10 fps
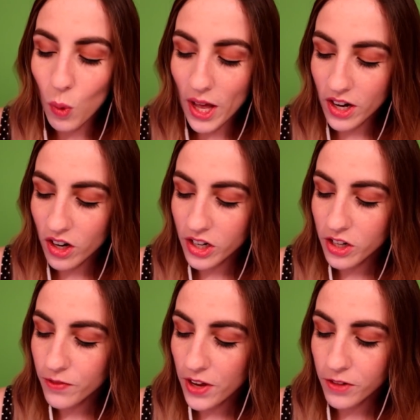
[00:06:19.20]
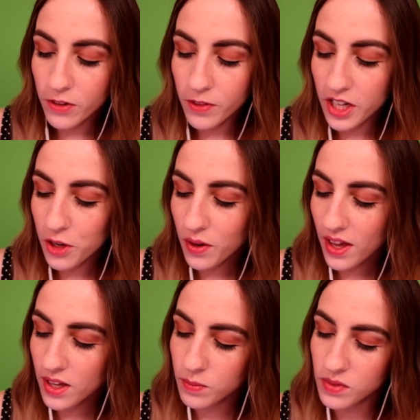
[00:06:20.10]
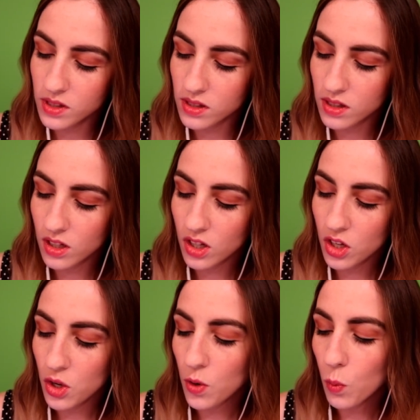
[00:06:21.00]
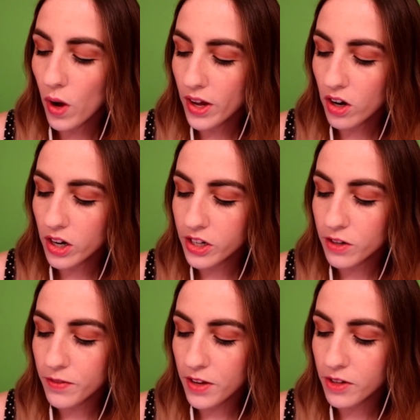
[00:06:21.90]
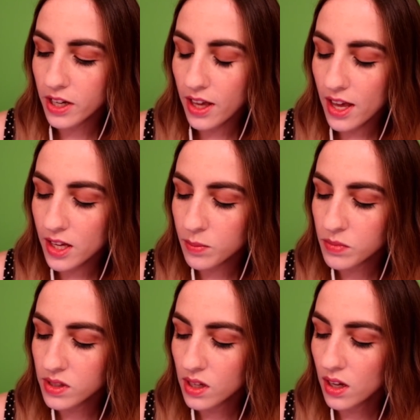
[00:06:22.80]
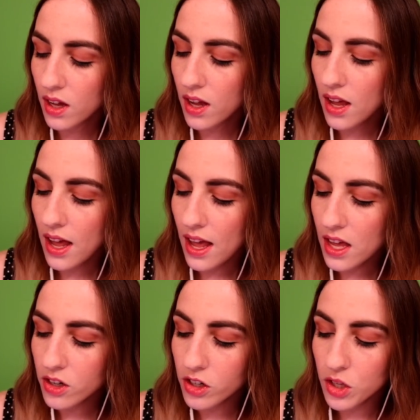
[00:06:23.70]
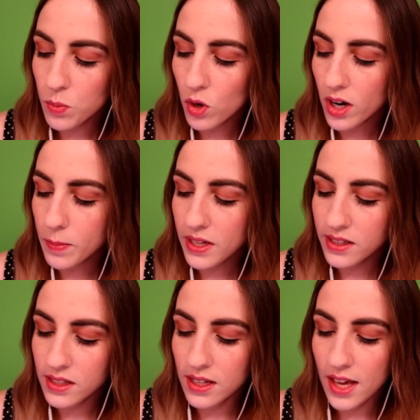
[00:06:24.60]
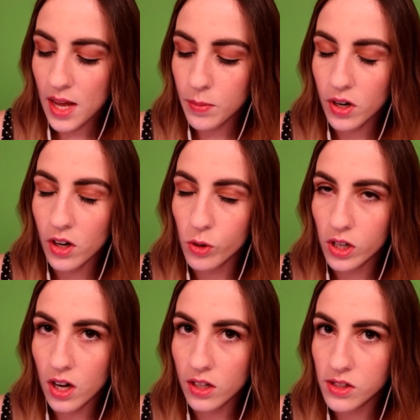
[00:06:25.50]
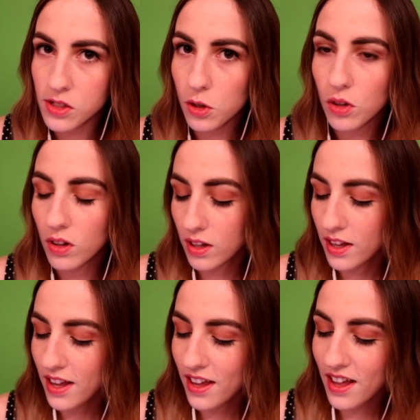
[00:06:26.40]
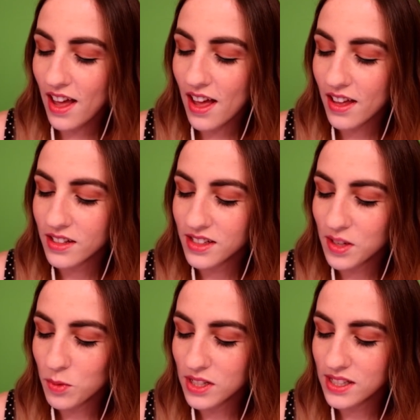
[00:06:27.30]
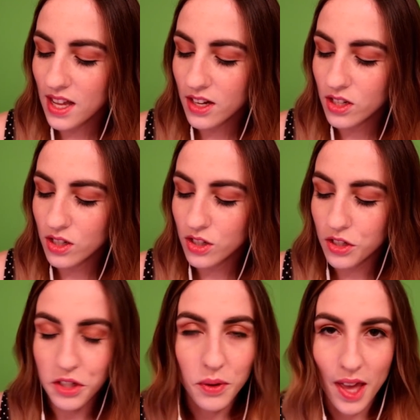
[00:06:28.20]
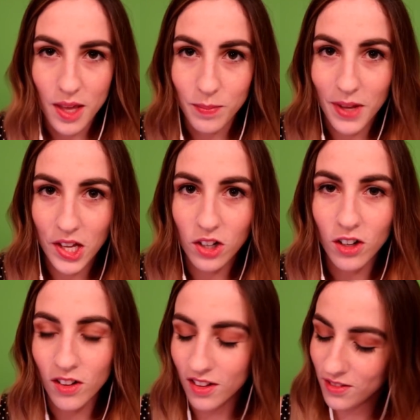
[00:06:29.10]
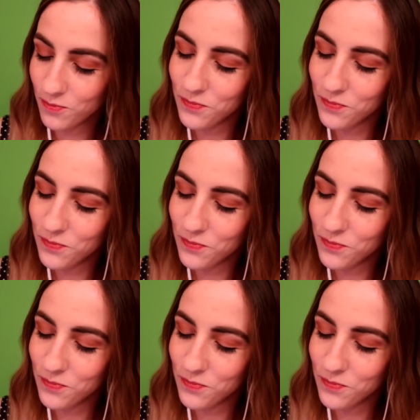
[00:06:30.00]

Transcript: what are your favorite video games? What are your favorite games? And are you more a PC gamer or console? And someone said, do you game at all?